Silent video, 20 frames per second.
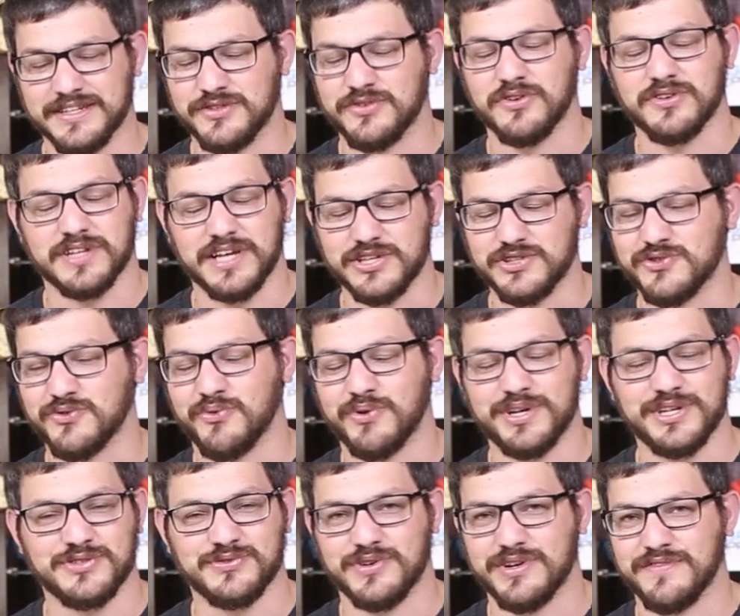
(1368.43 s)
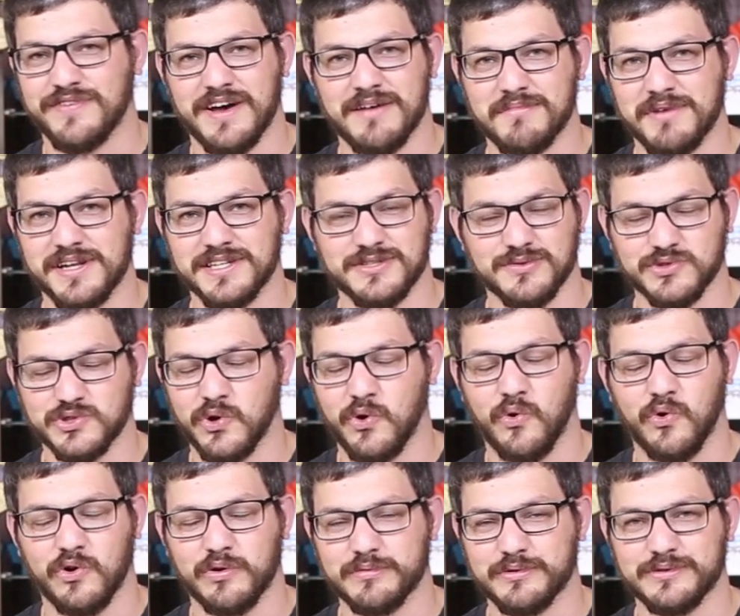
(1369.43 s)
It took like 20-25 minutes. It was
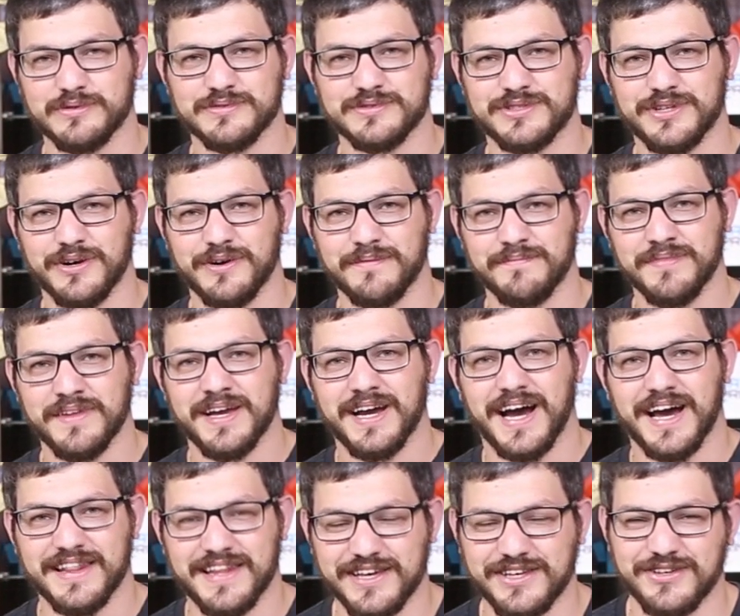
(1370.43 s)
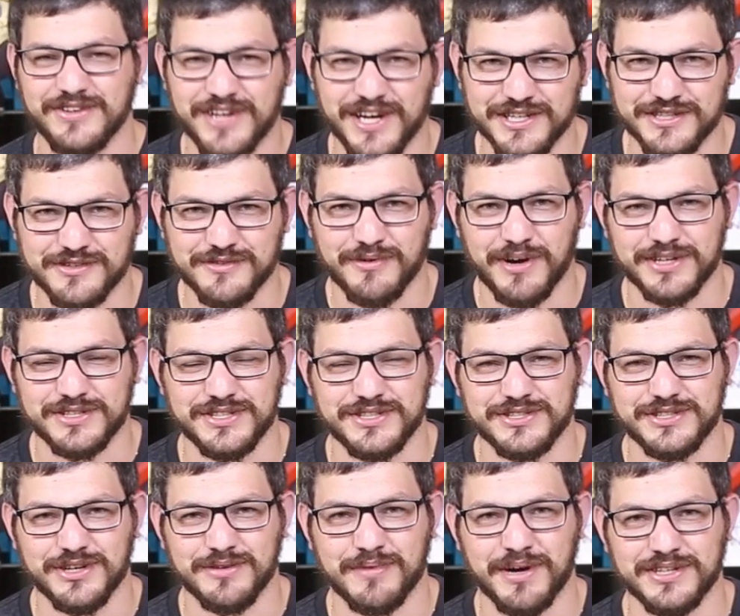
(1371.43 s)
horrible. So I thank you guys for
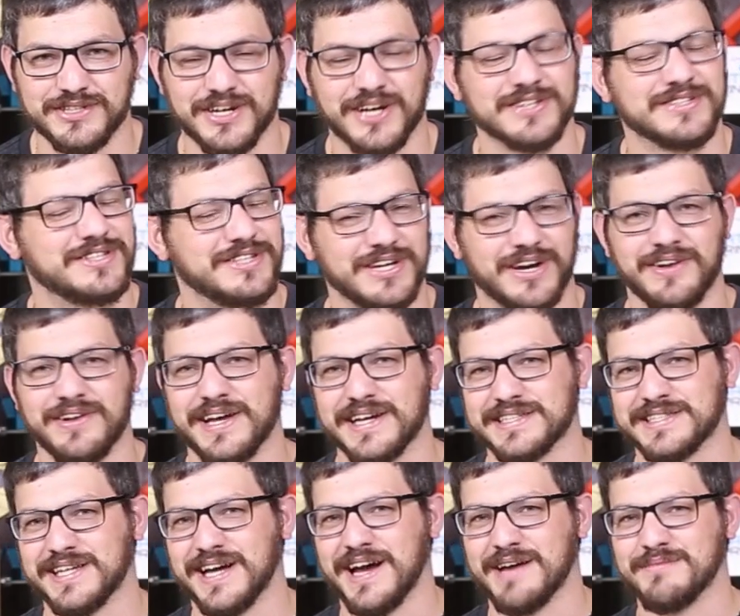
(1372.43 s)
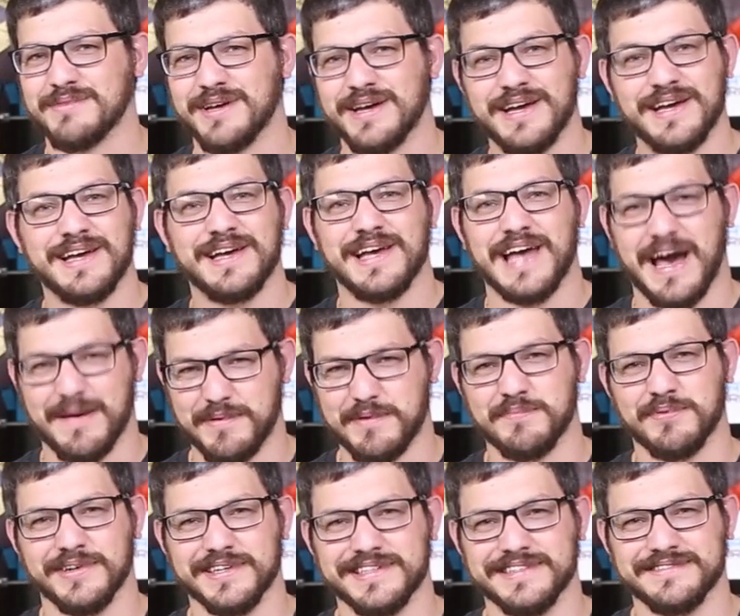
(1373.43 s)
watching so much. I'll see y'all next time. Happy
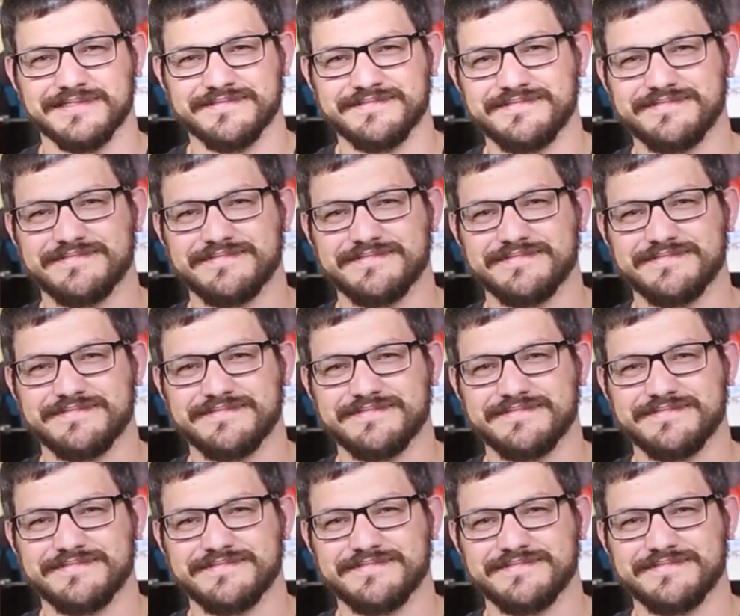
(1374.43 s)
printing.